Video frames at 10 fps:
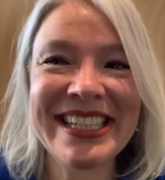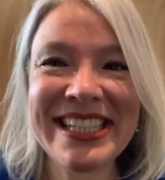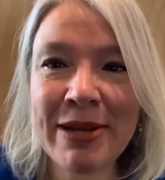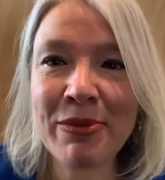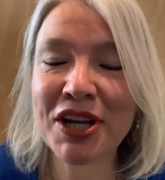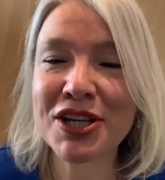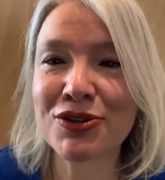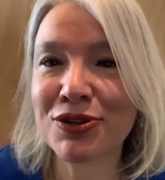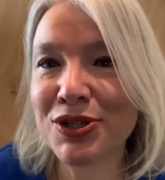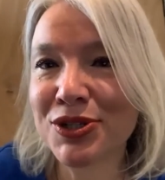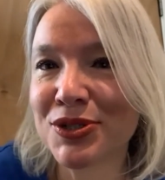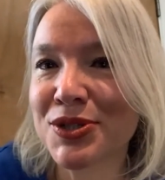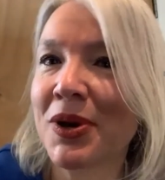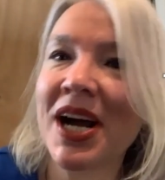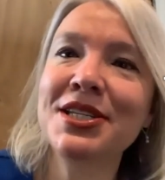Teamwork is crucial
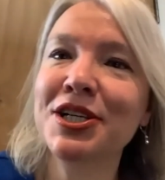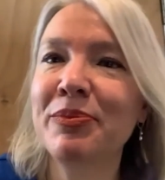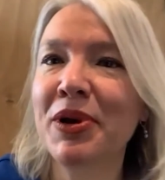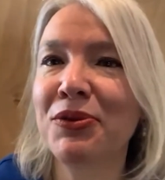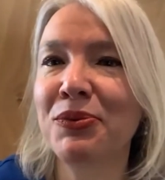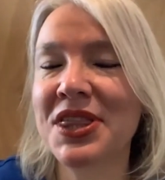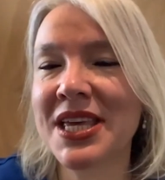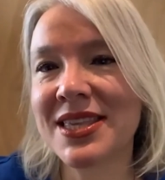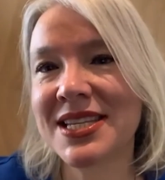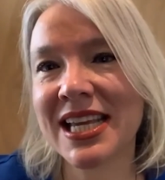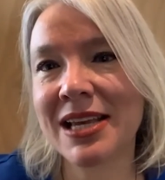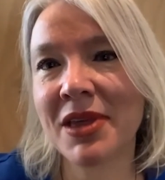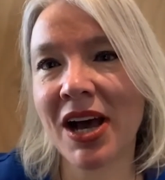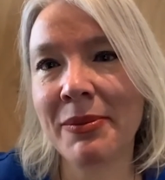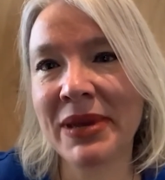to what I do, both within the team
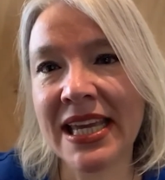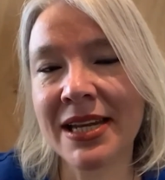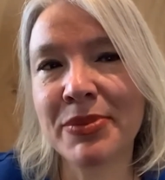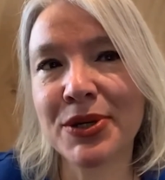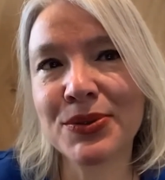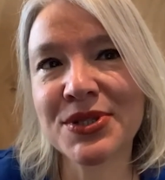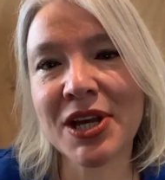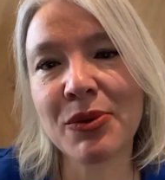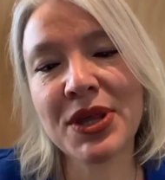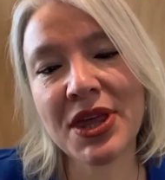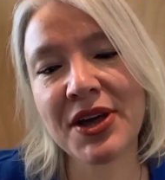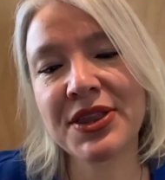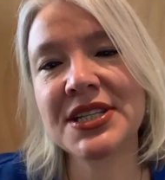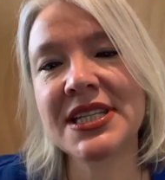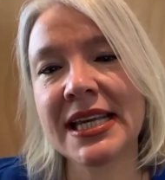that I'm in, but also with
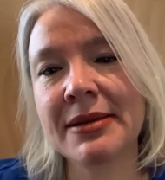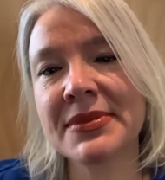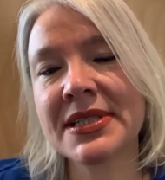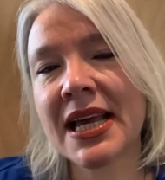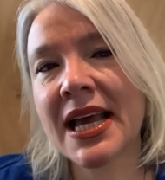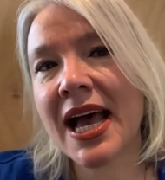other teams,